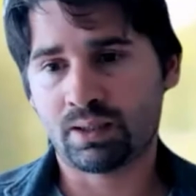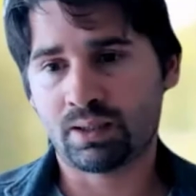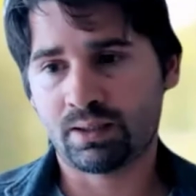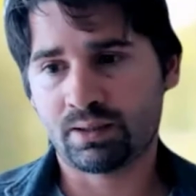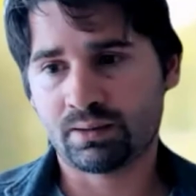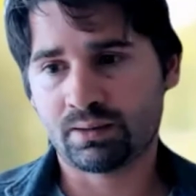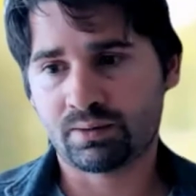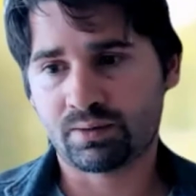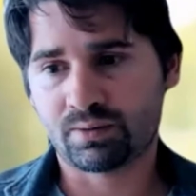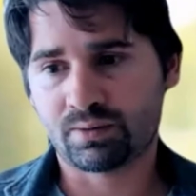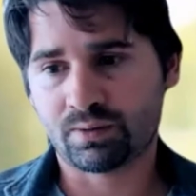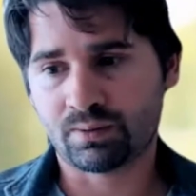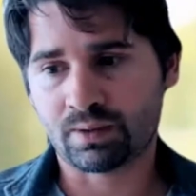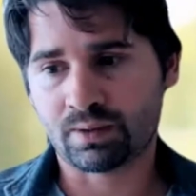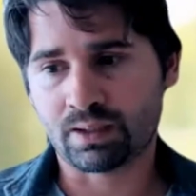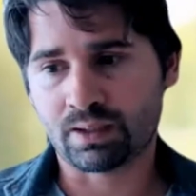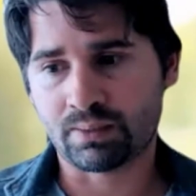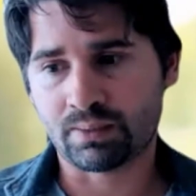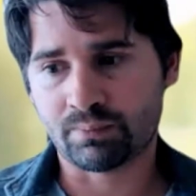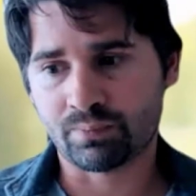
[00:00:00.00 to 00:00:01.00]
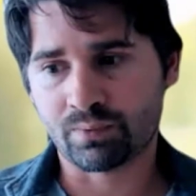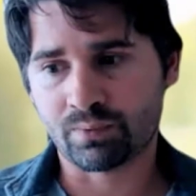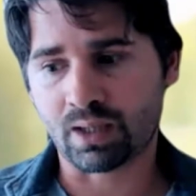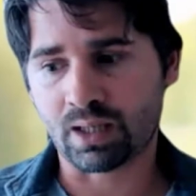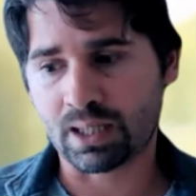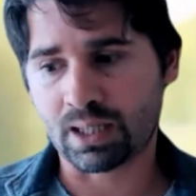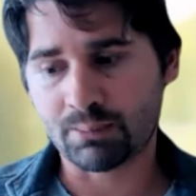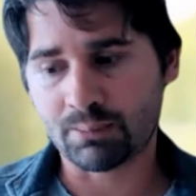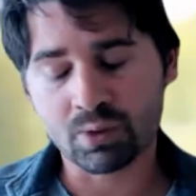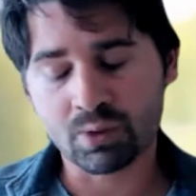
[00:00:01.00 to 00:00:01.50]
And
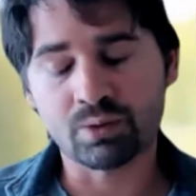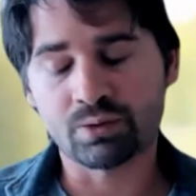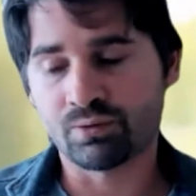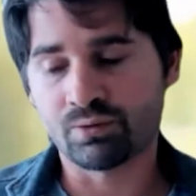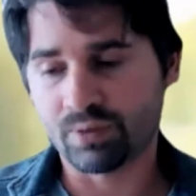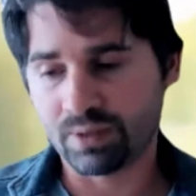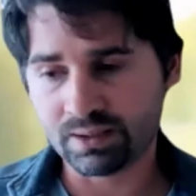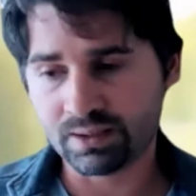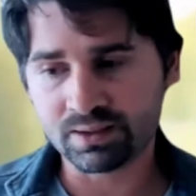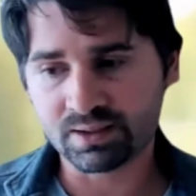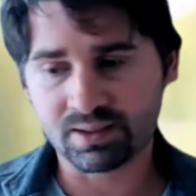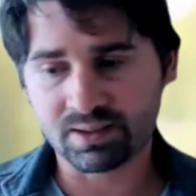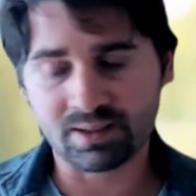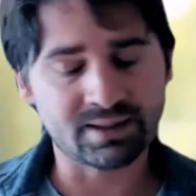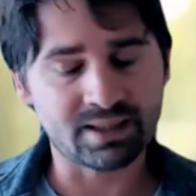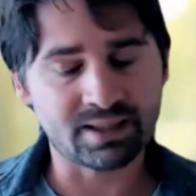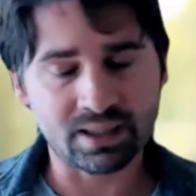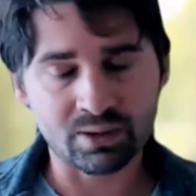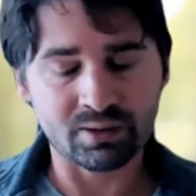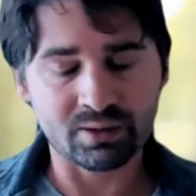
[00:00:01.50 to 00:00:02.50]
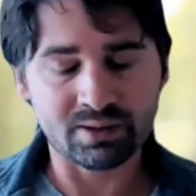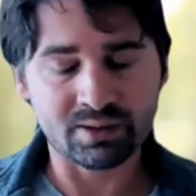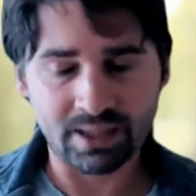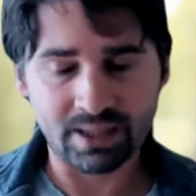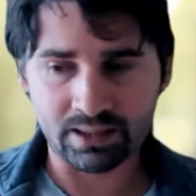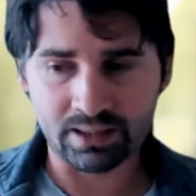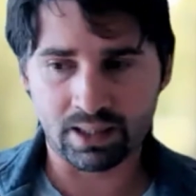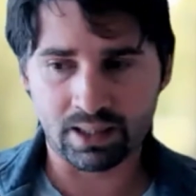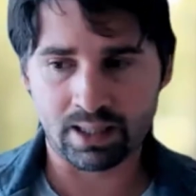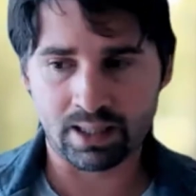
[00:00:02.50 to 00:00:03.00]
I'm convinced, and they're not
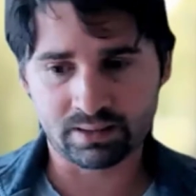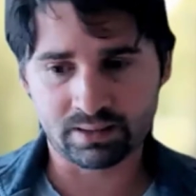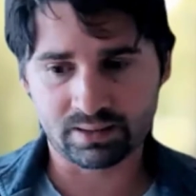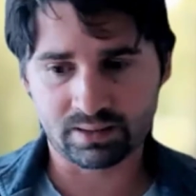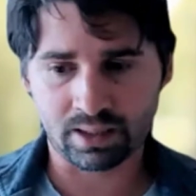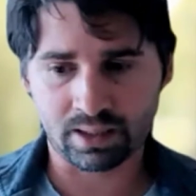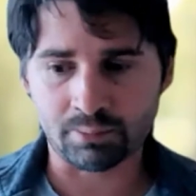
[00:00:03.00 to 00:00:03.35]
there yet,